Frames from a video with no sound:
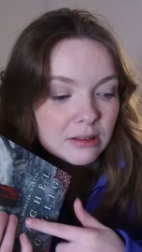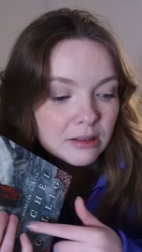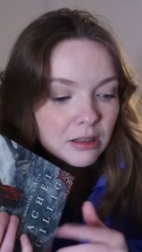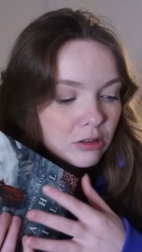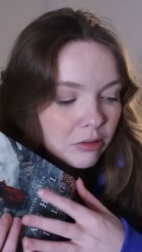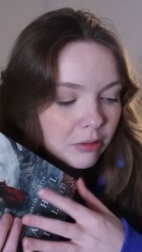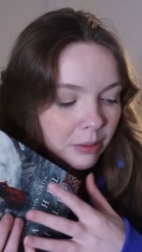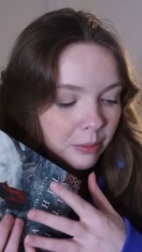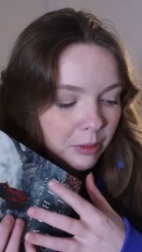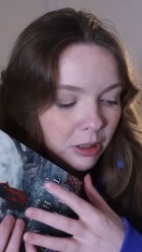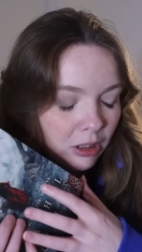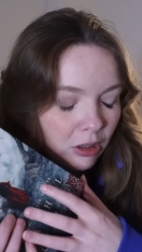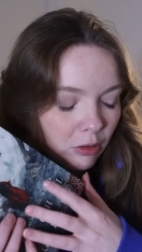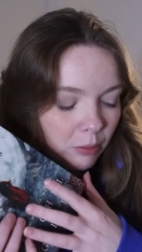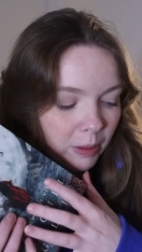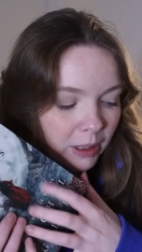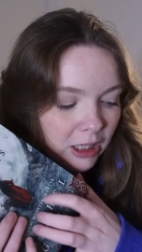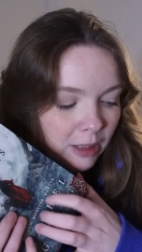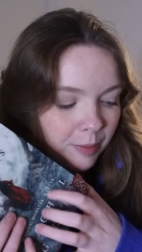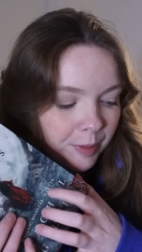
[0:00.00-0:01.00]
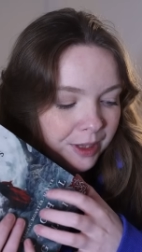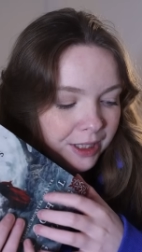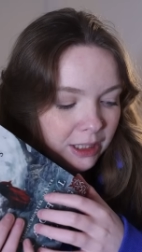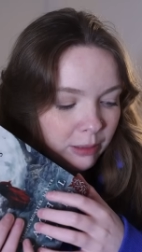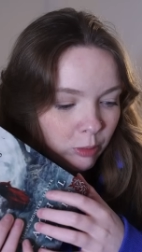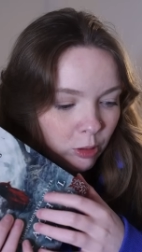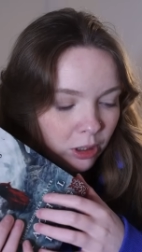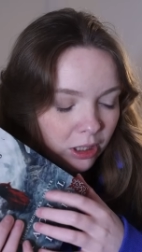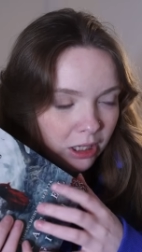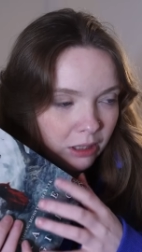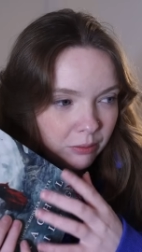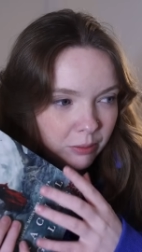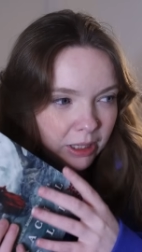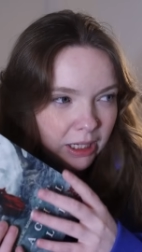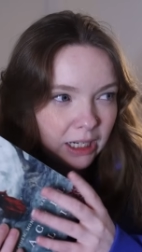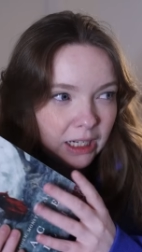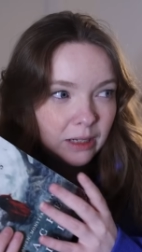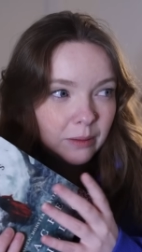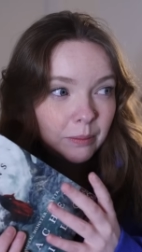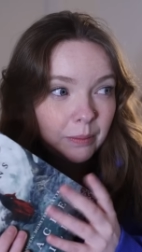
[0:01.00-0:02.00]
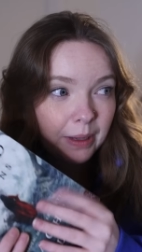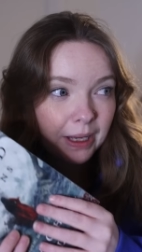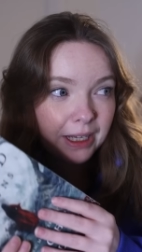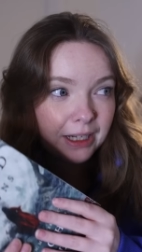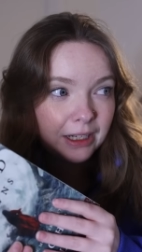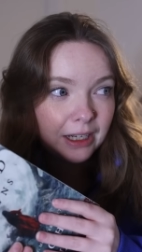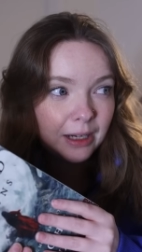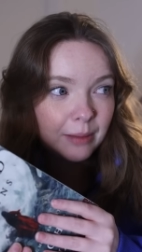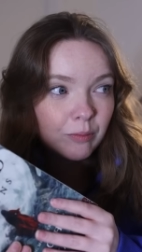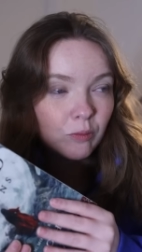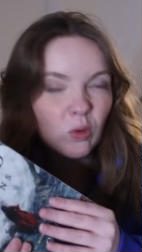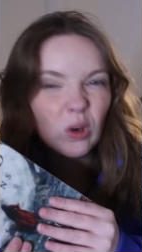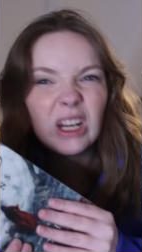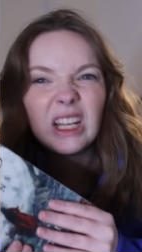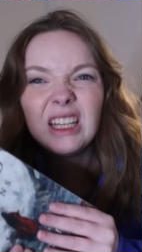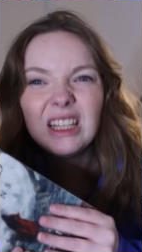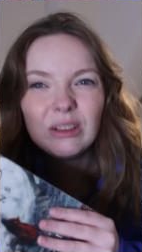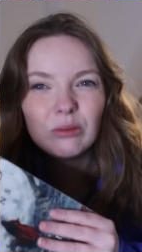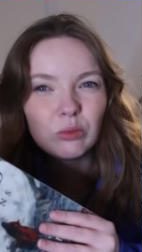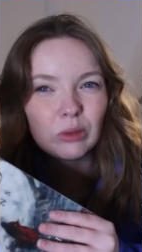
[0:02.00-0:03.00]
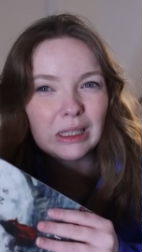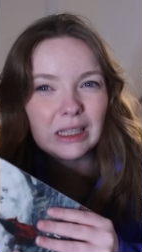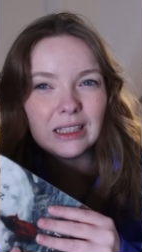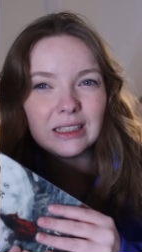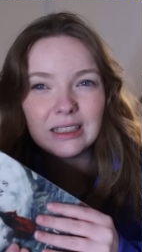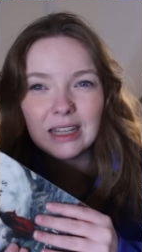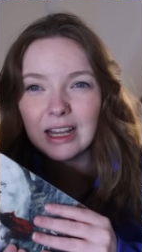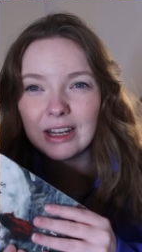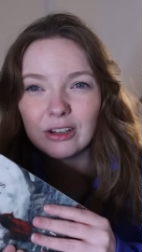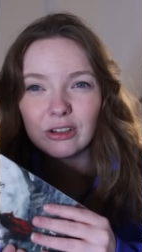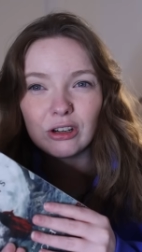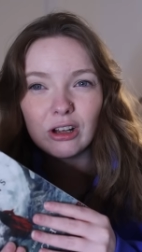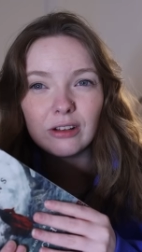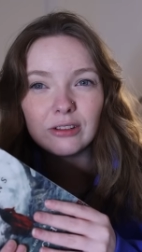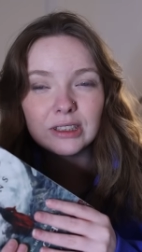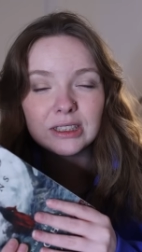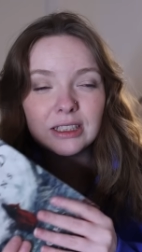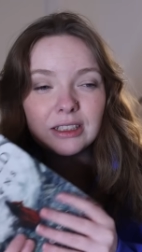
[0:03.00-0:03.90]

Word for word: So I'm gonna go pick up the ebook and read it in bed. I'm really, really tired all of a